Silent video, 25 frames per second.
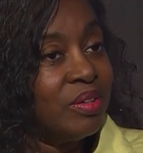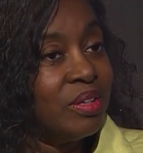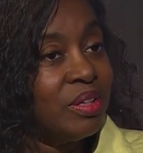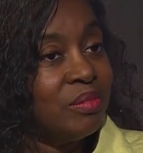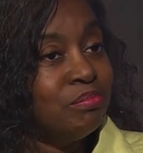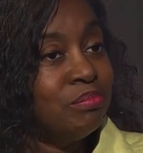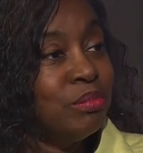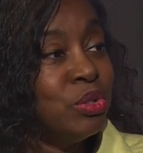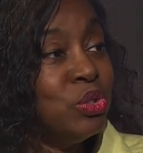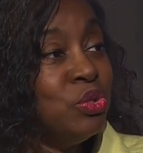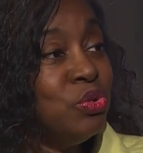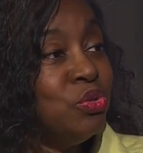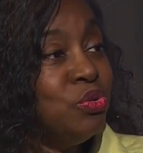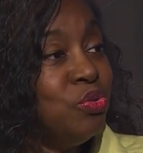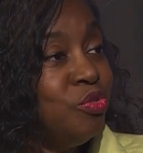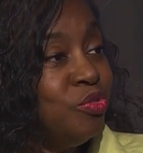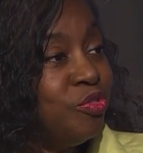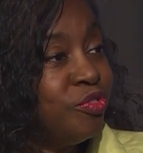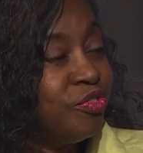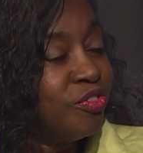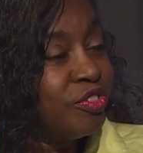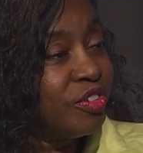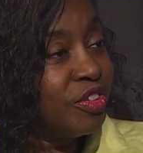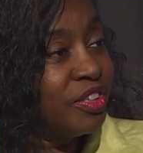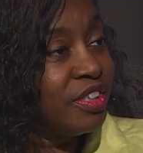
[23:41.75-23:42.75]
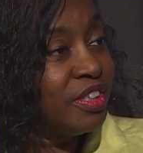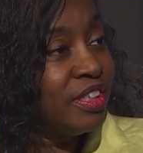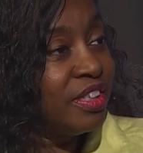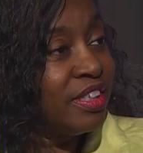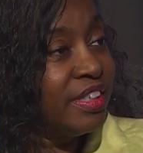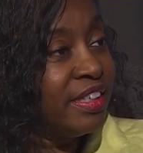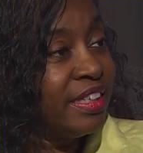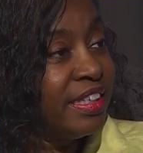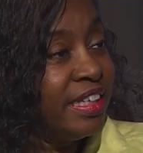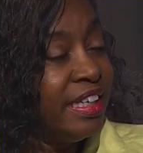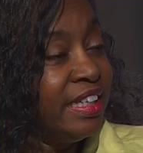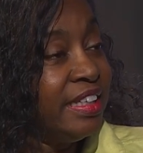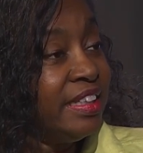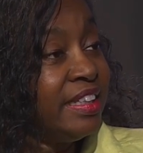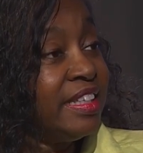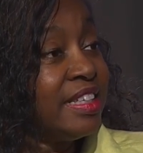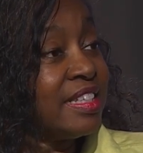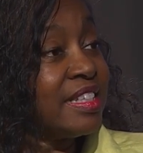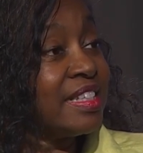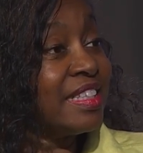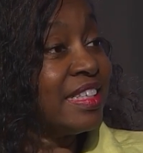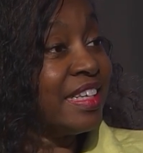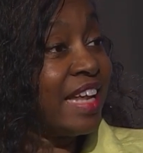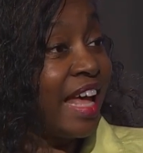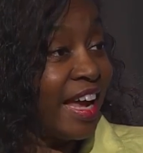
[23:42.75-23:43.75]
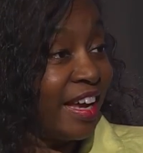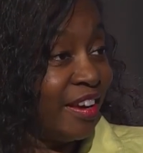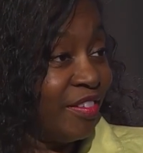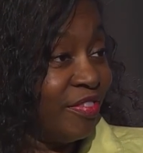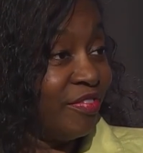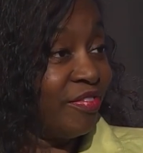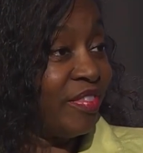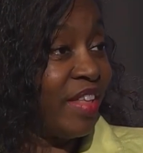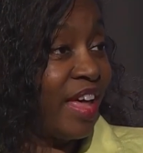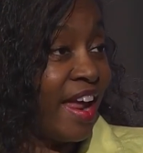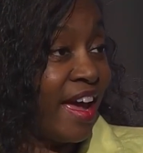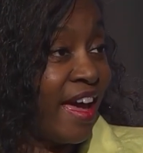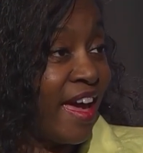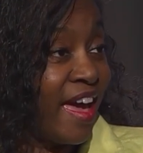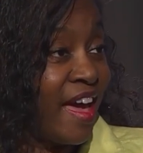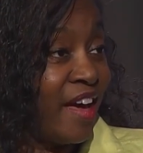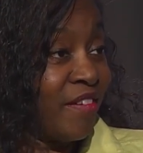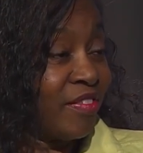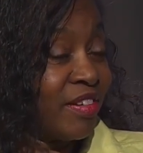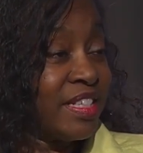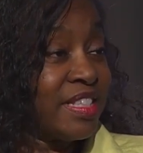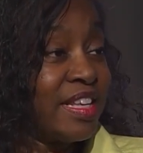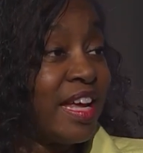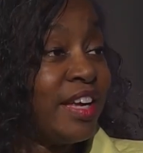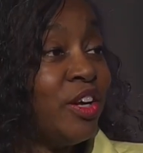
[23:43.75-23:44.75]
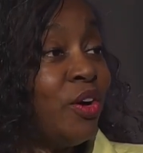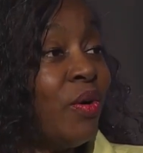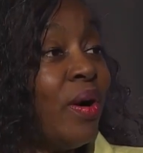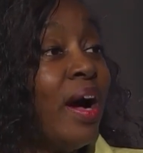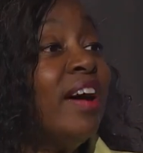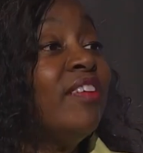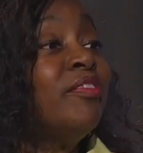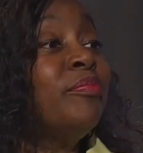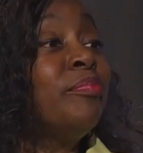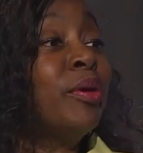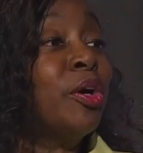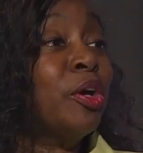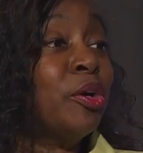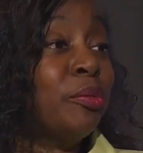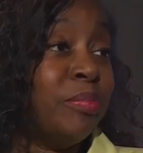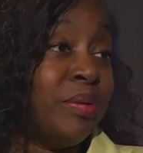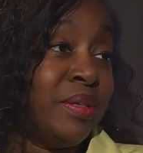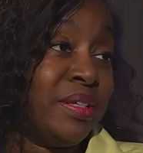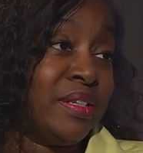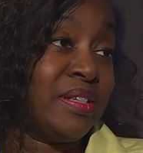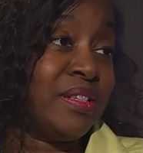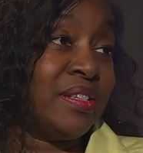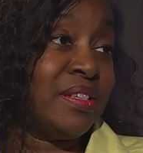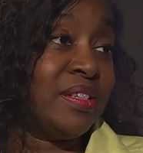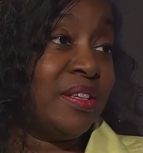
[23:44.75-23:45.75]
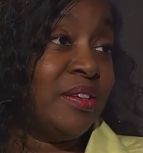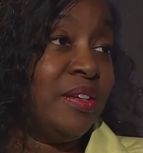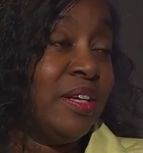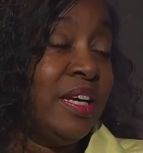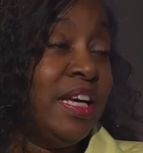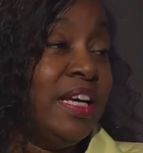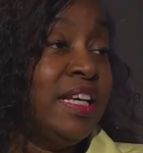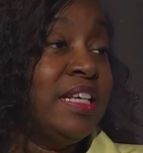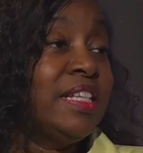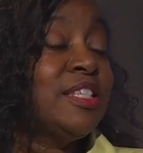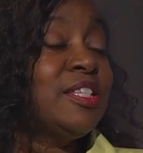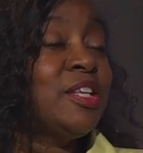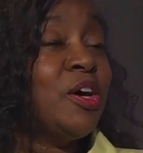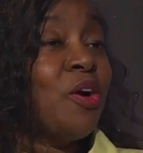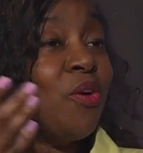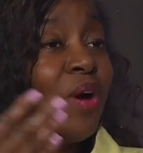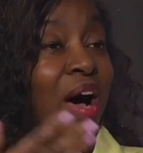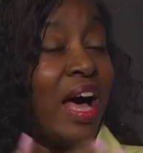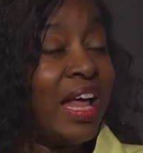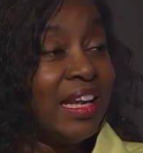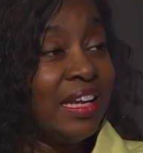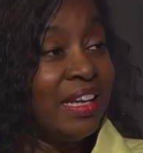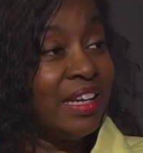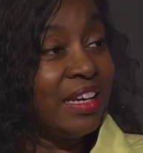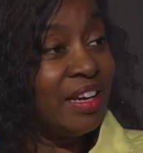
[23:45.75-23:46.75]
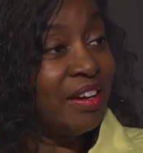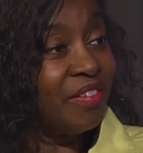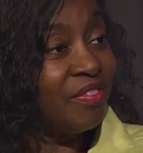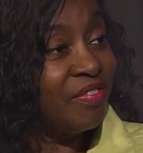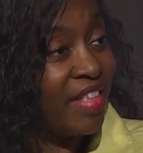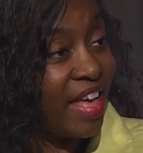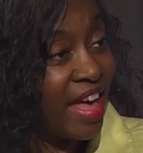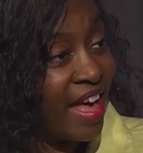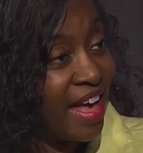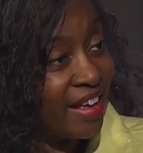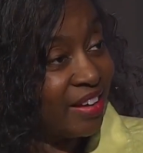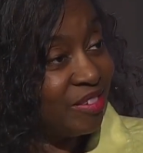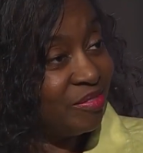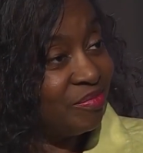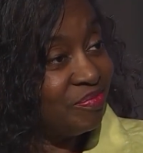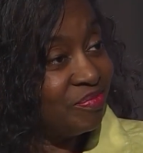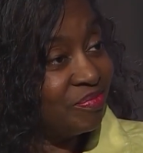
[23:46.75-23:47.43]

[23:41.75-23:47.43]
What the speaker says: move in this life that I have, because I know I have purpose. So I love that.